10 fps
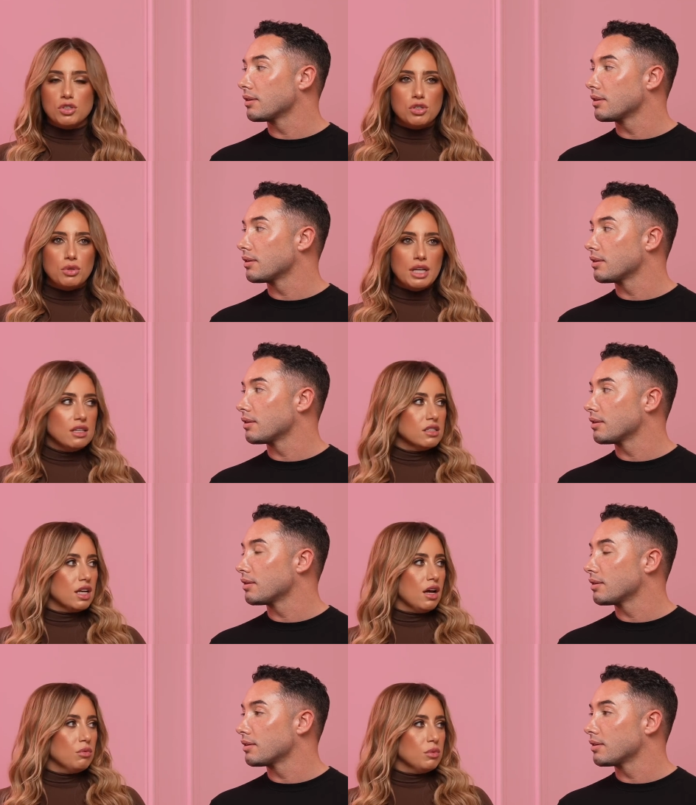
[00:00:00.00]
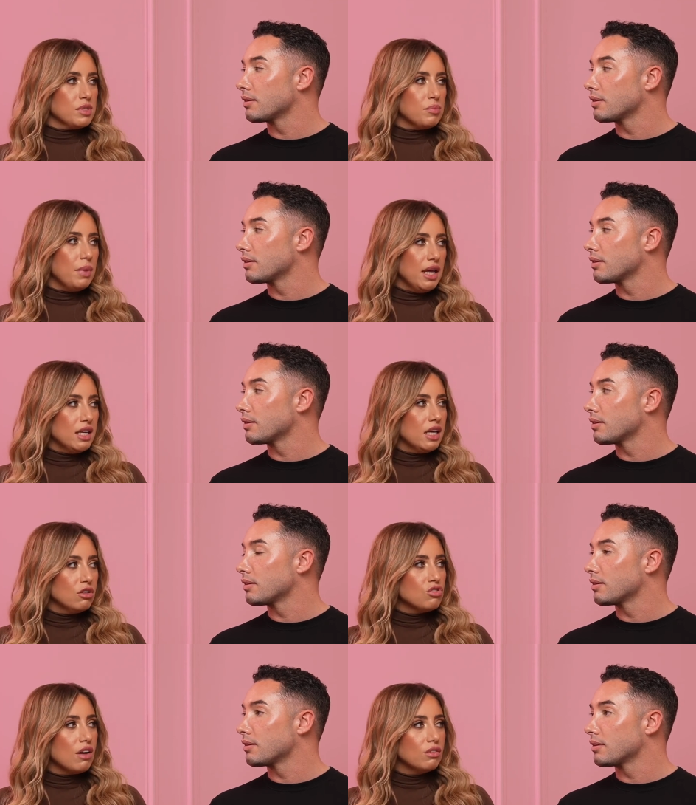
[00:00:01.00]
Speaker 1: two years ago was a big
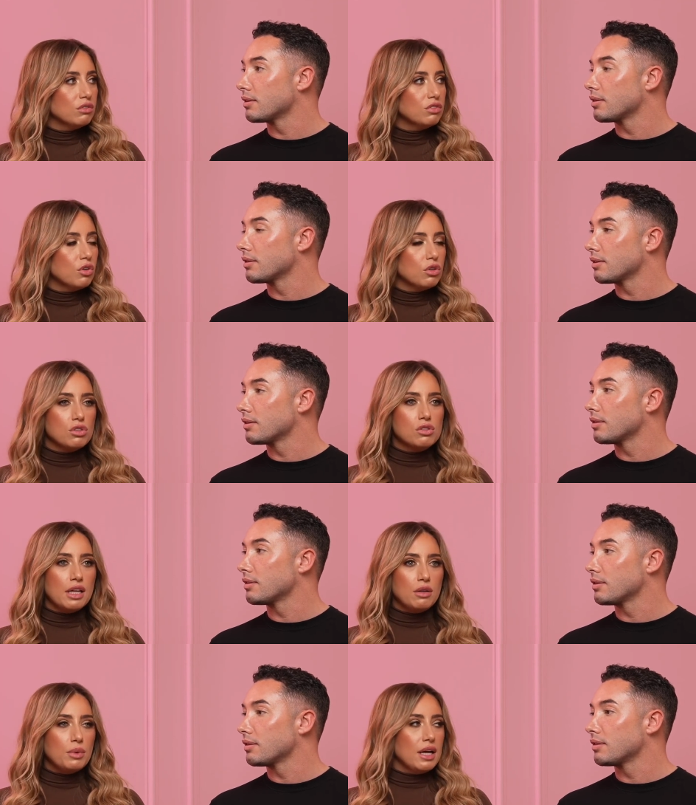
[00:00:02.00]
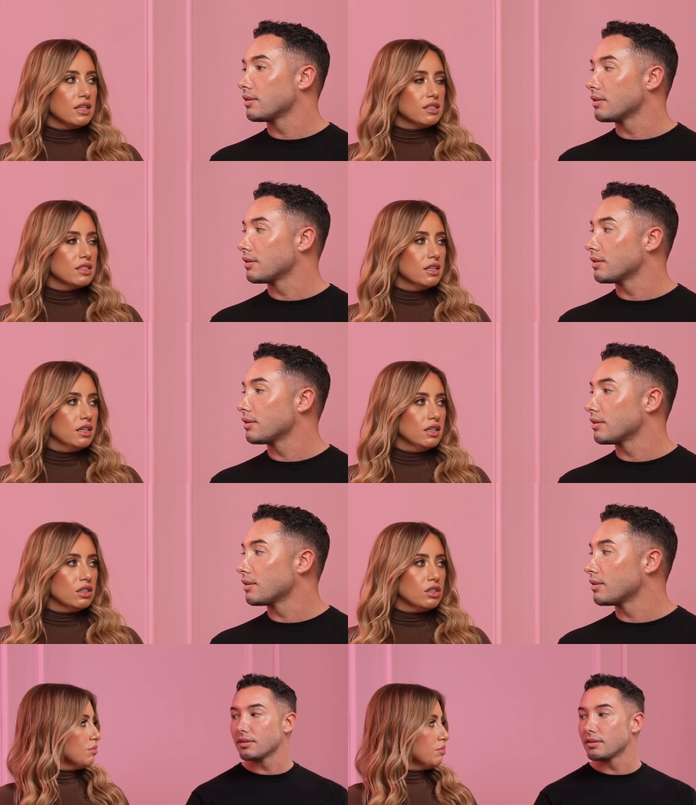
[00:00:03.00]
year of traveling for us. Like we had
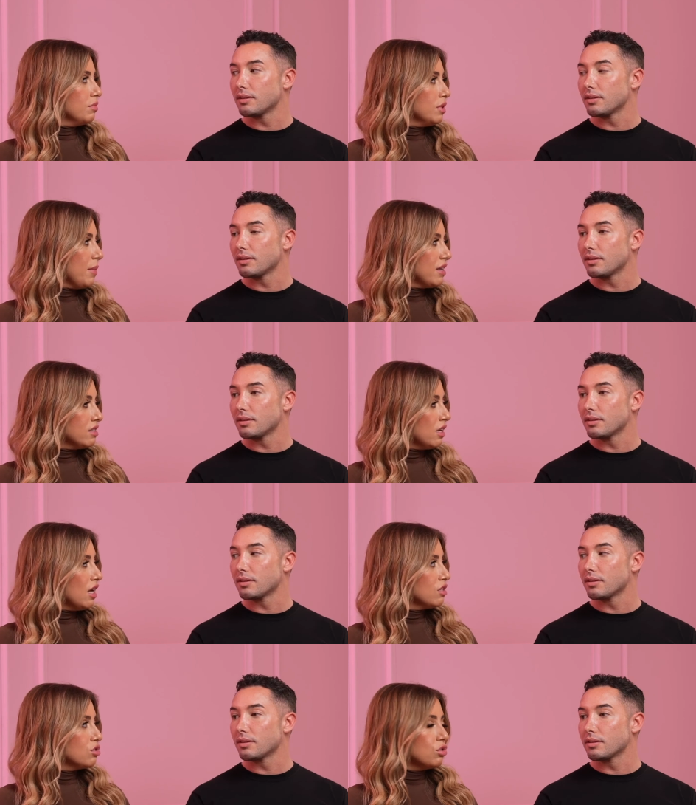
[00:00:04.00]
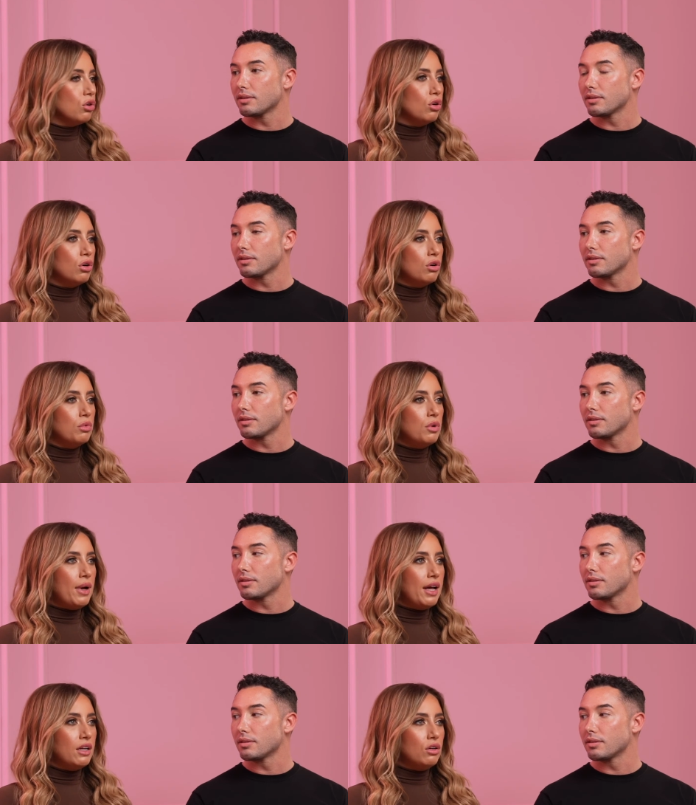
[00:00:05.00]
the, the masterclass tour, we
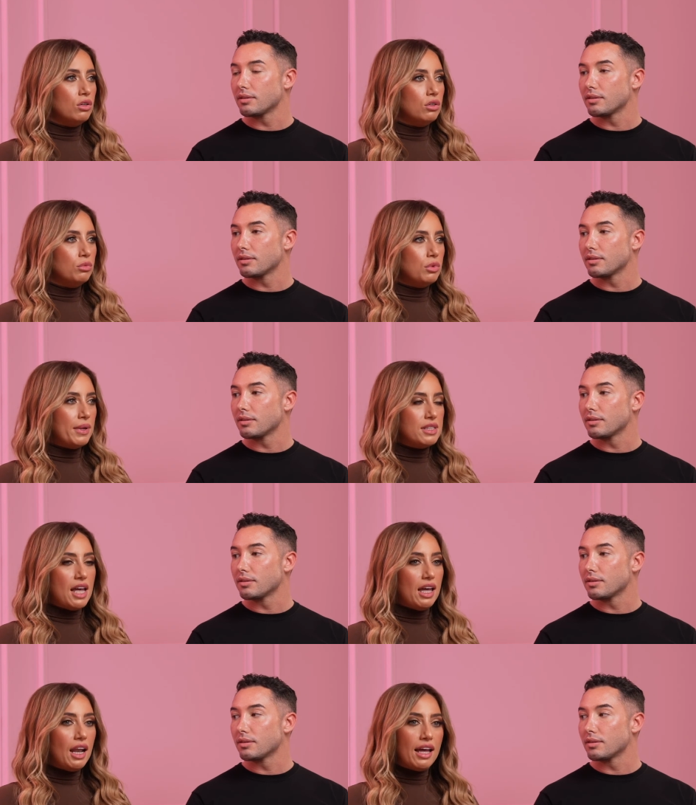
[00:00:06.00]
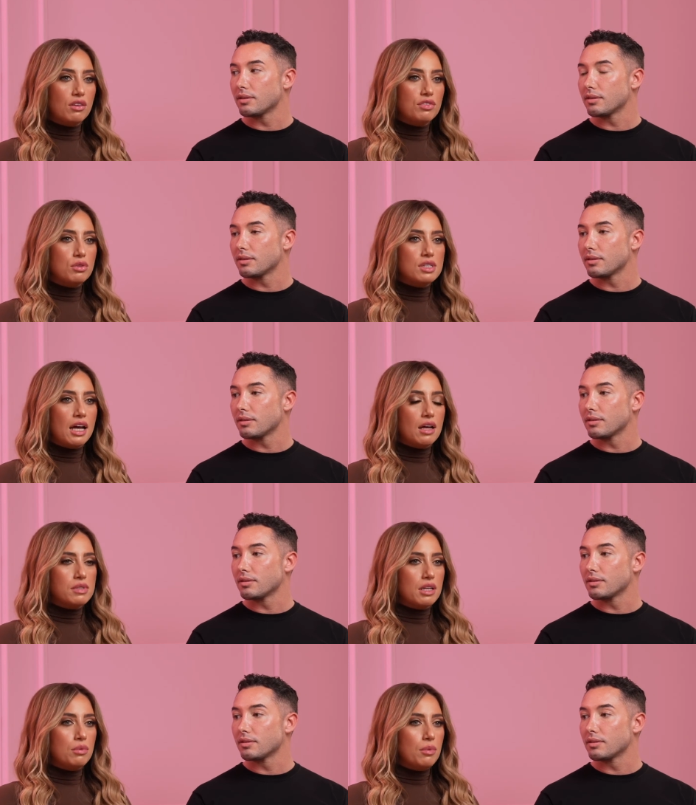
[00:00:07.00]
went we went to LA a few
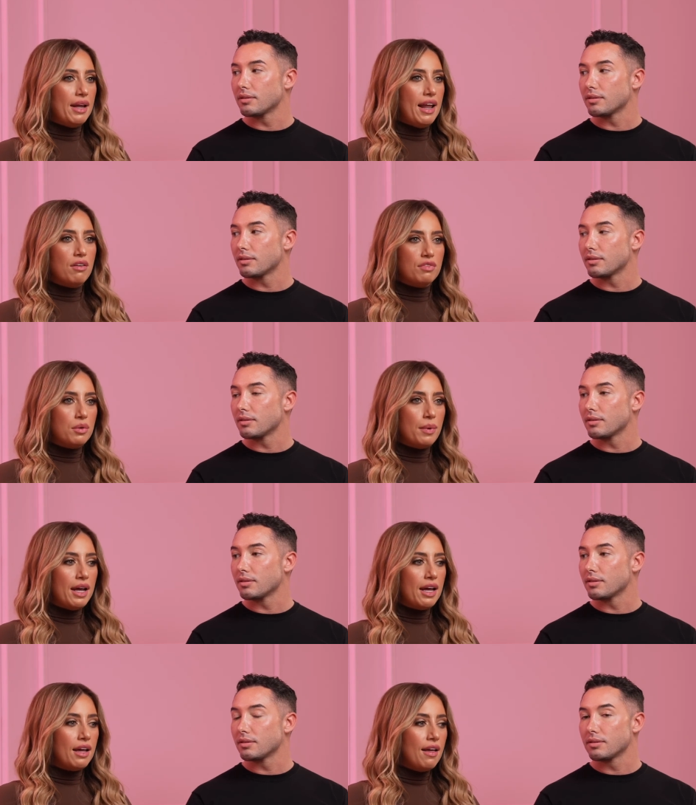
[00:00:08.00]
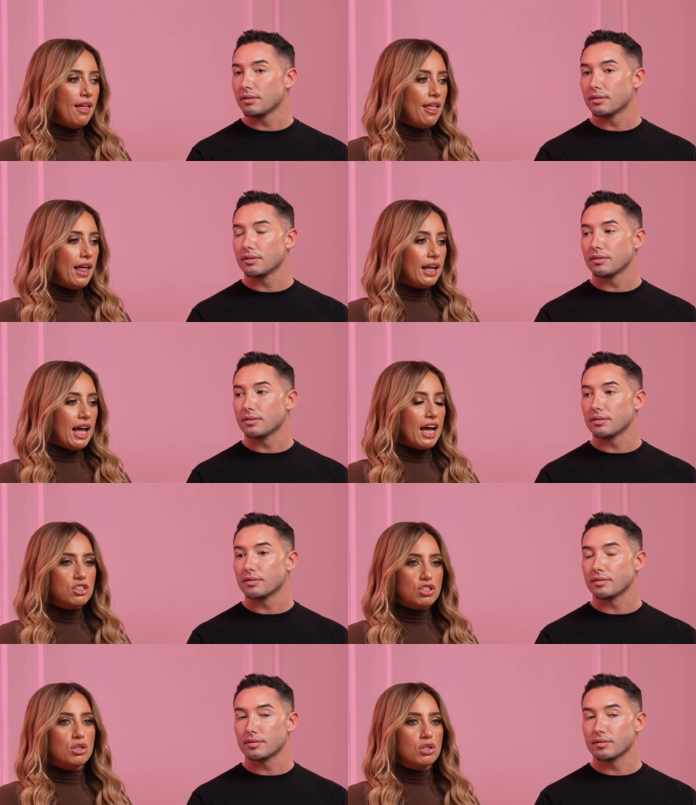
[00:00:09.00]
times, like we went everywhere. And I had to